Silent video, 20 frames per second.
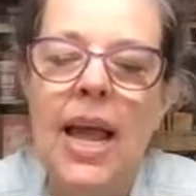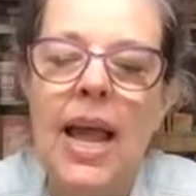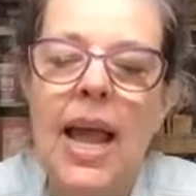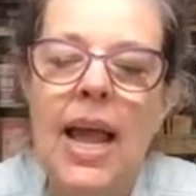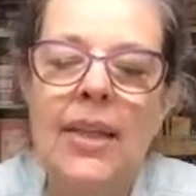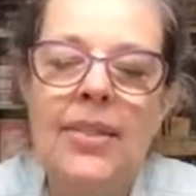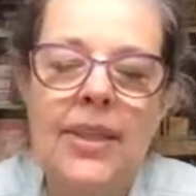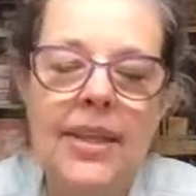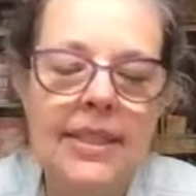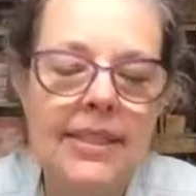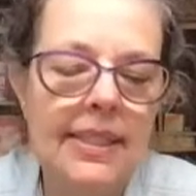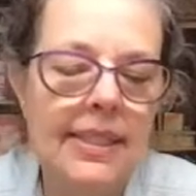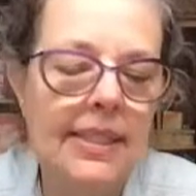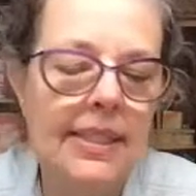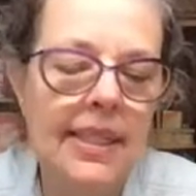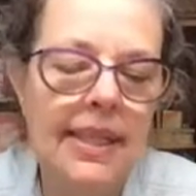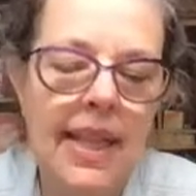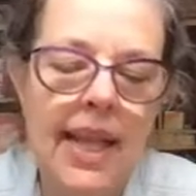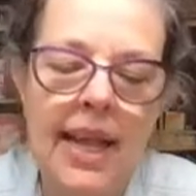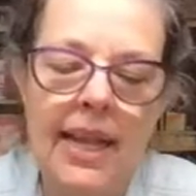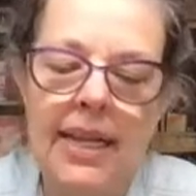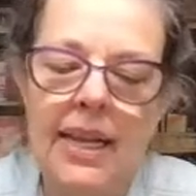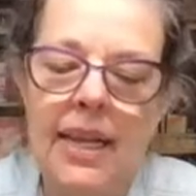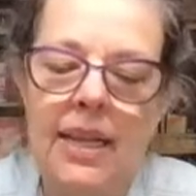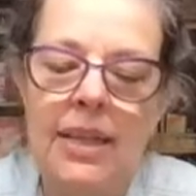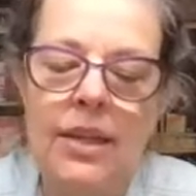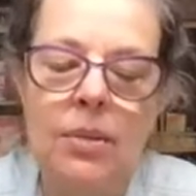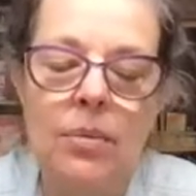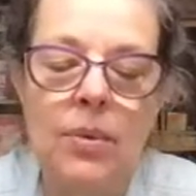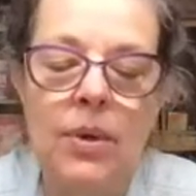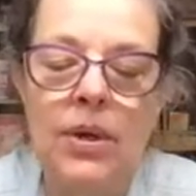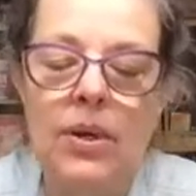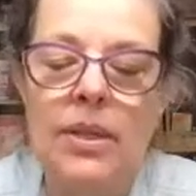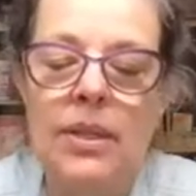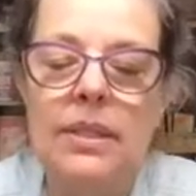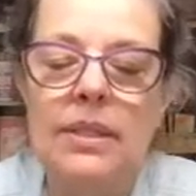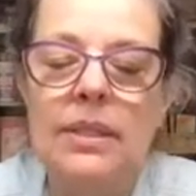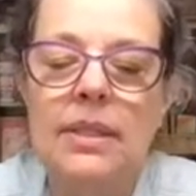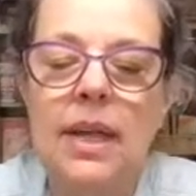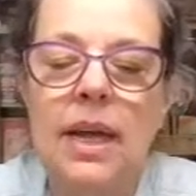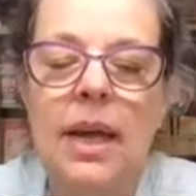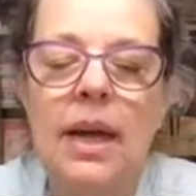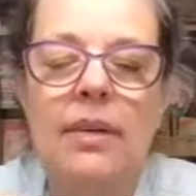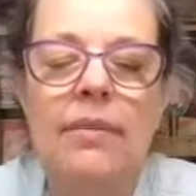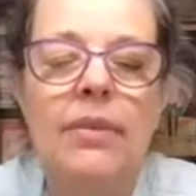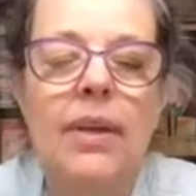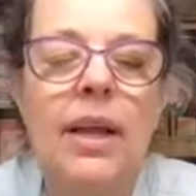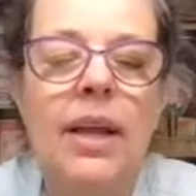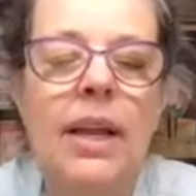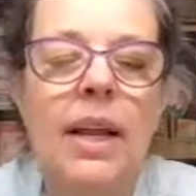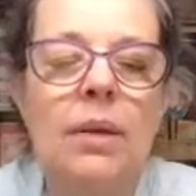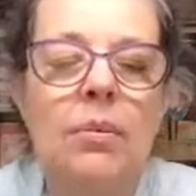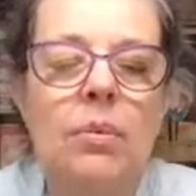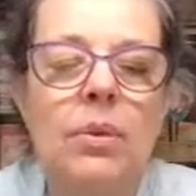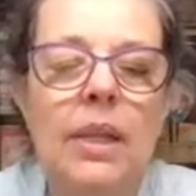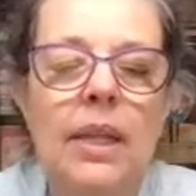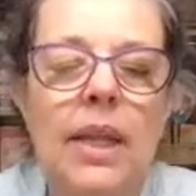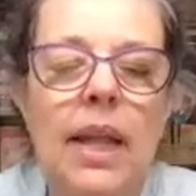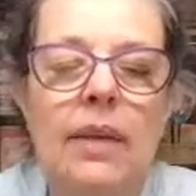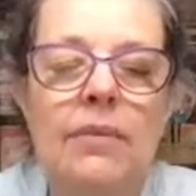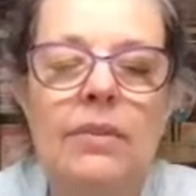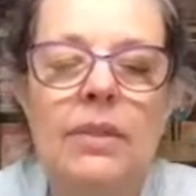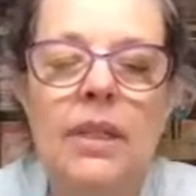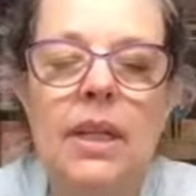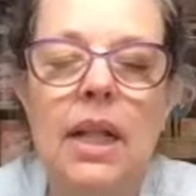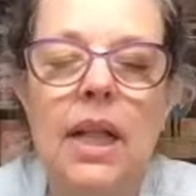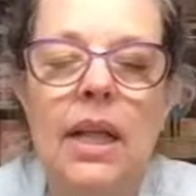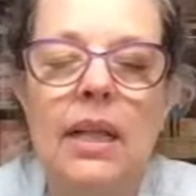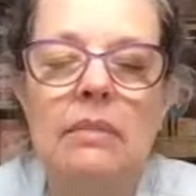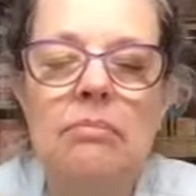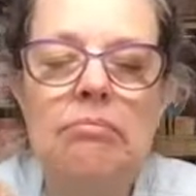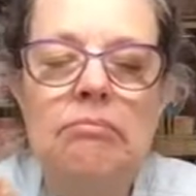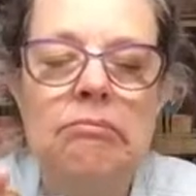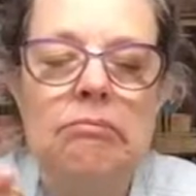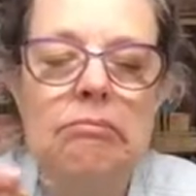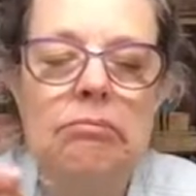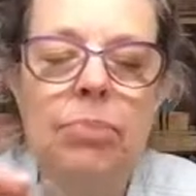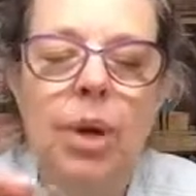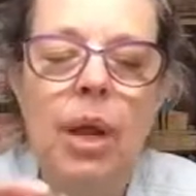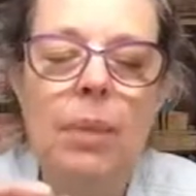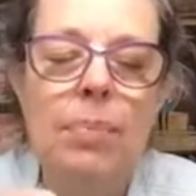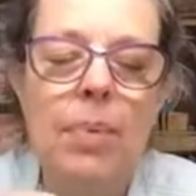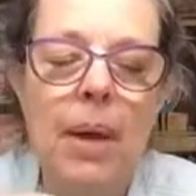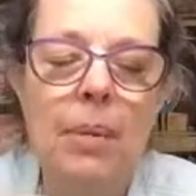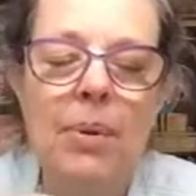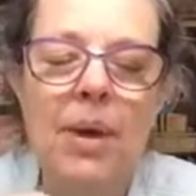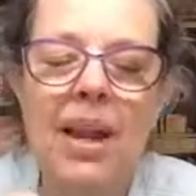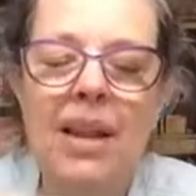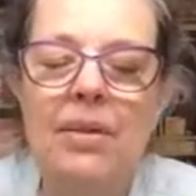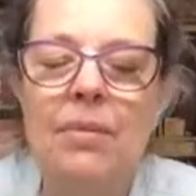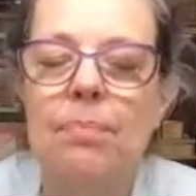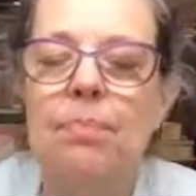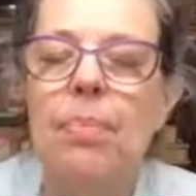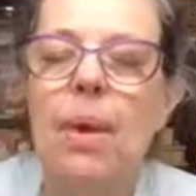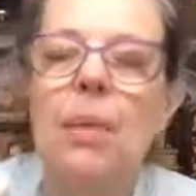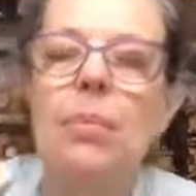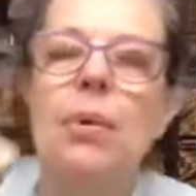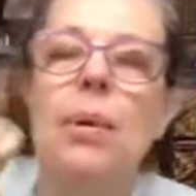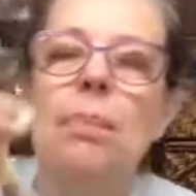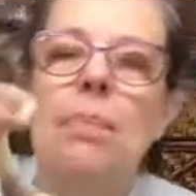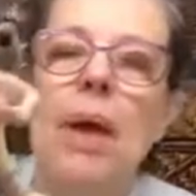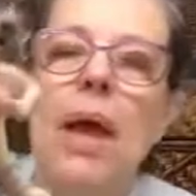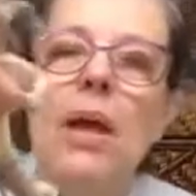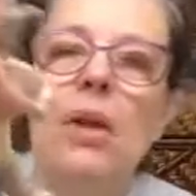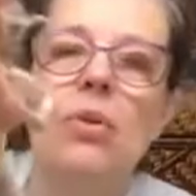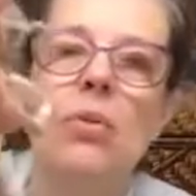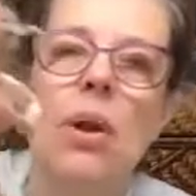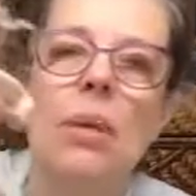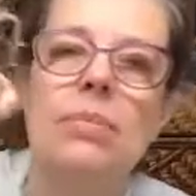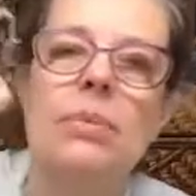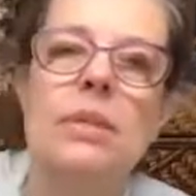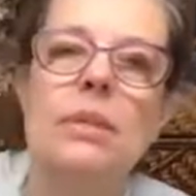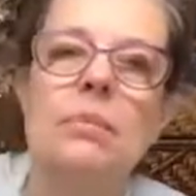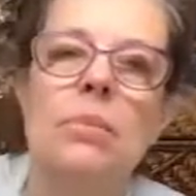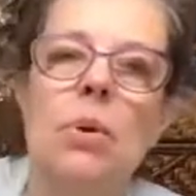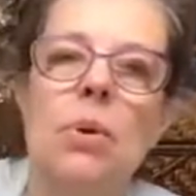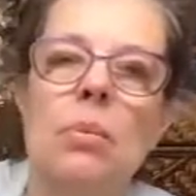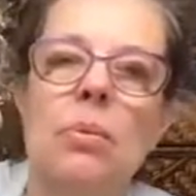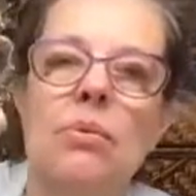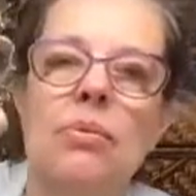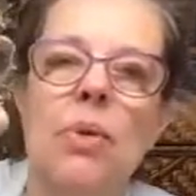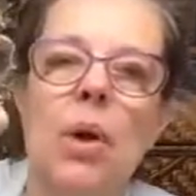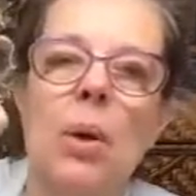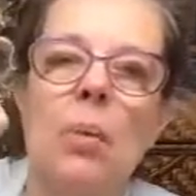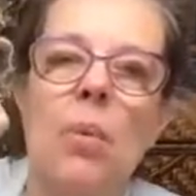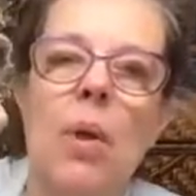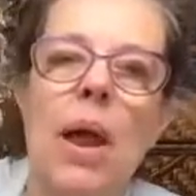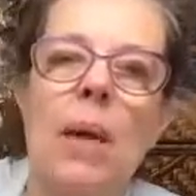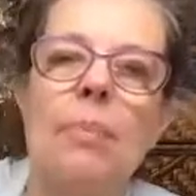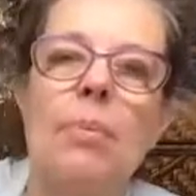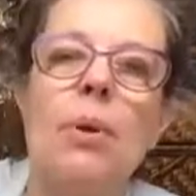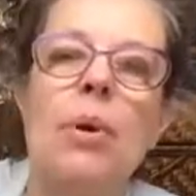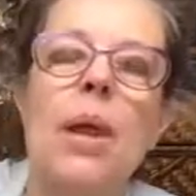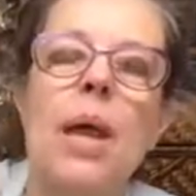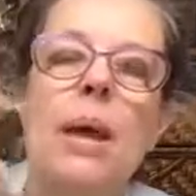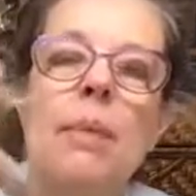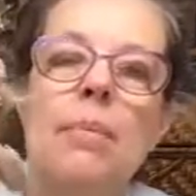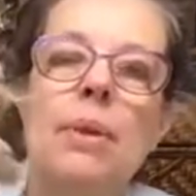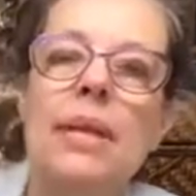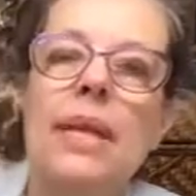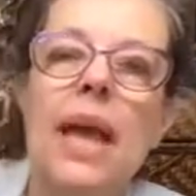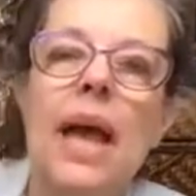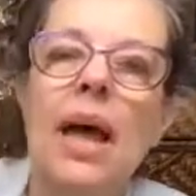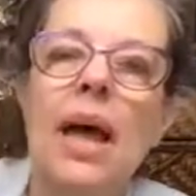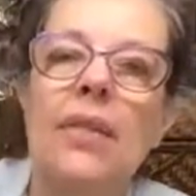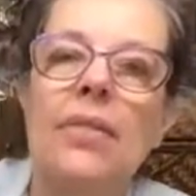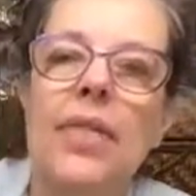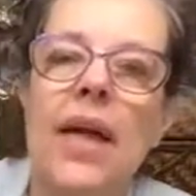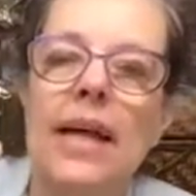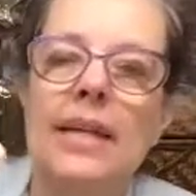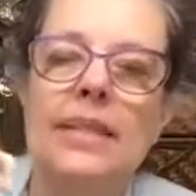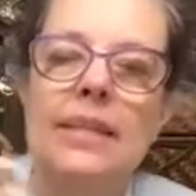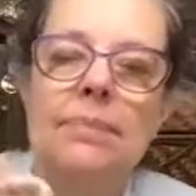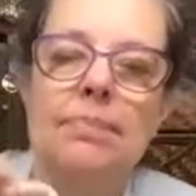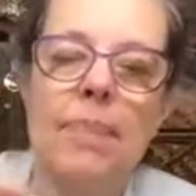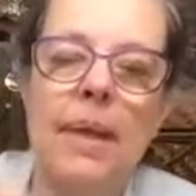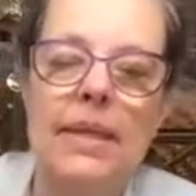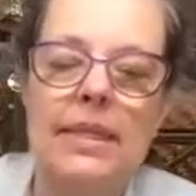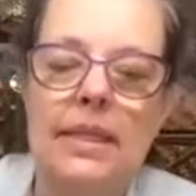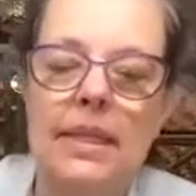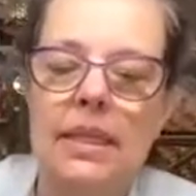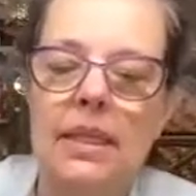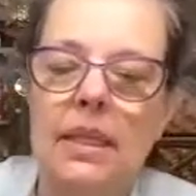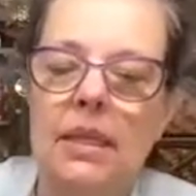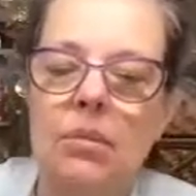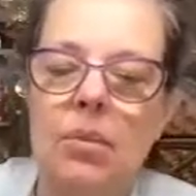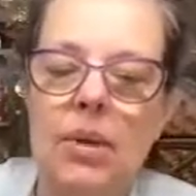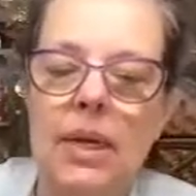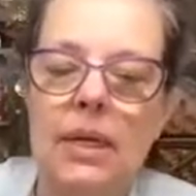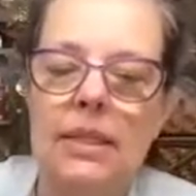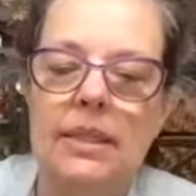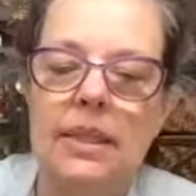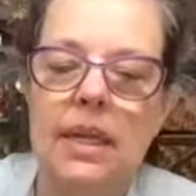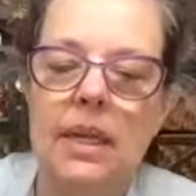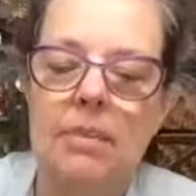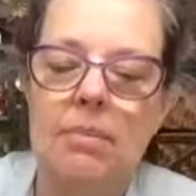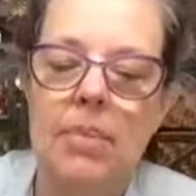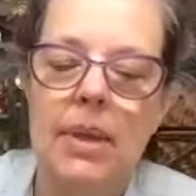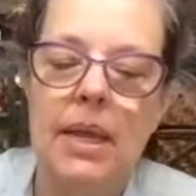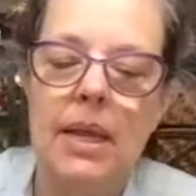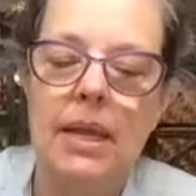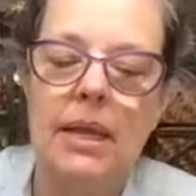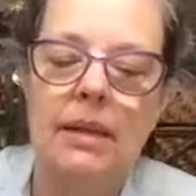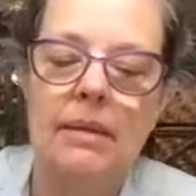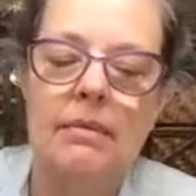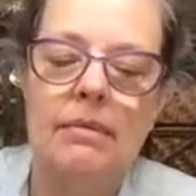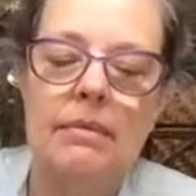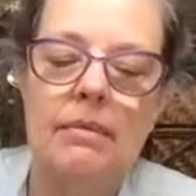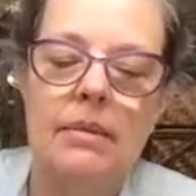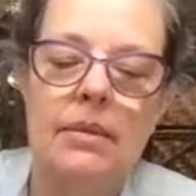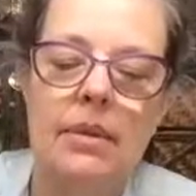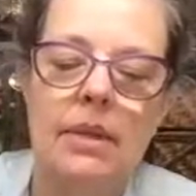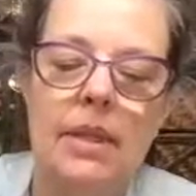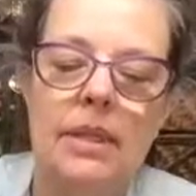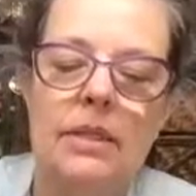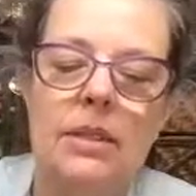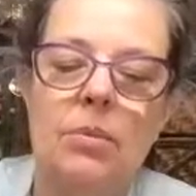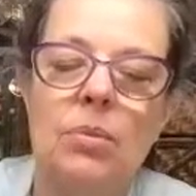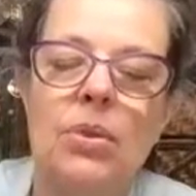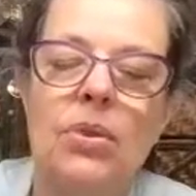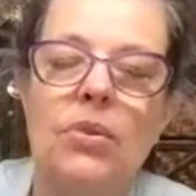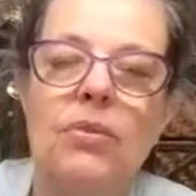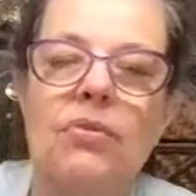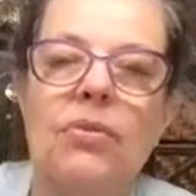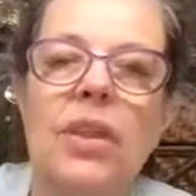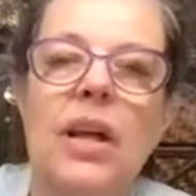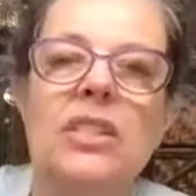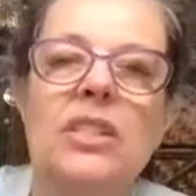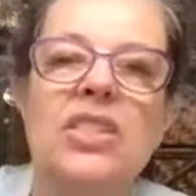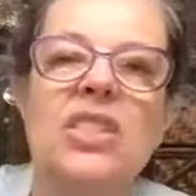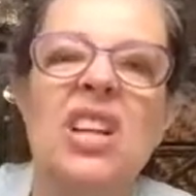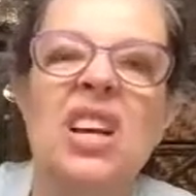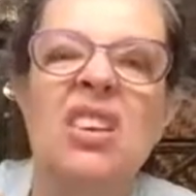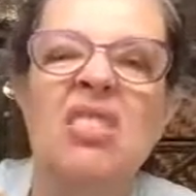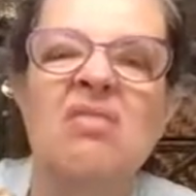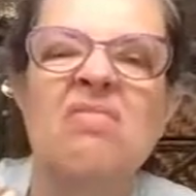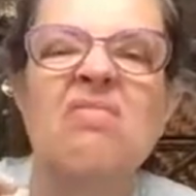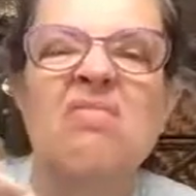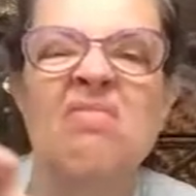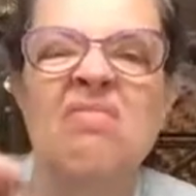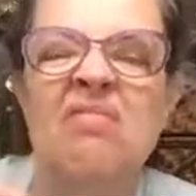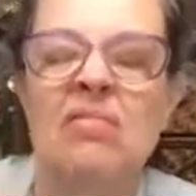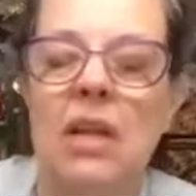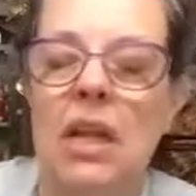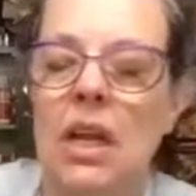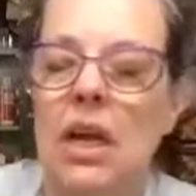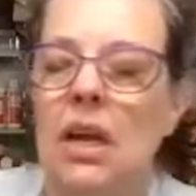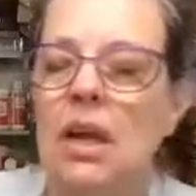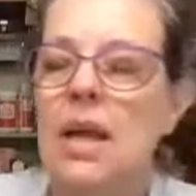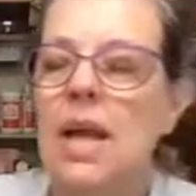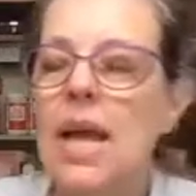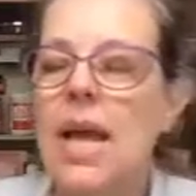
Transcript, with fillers: And this is like the weirdest stuff. And I really have to like I'm gonna I'm gonna powder up some more before I wrap her. But yeah, that's basically what it's gonna be and so we yeah.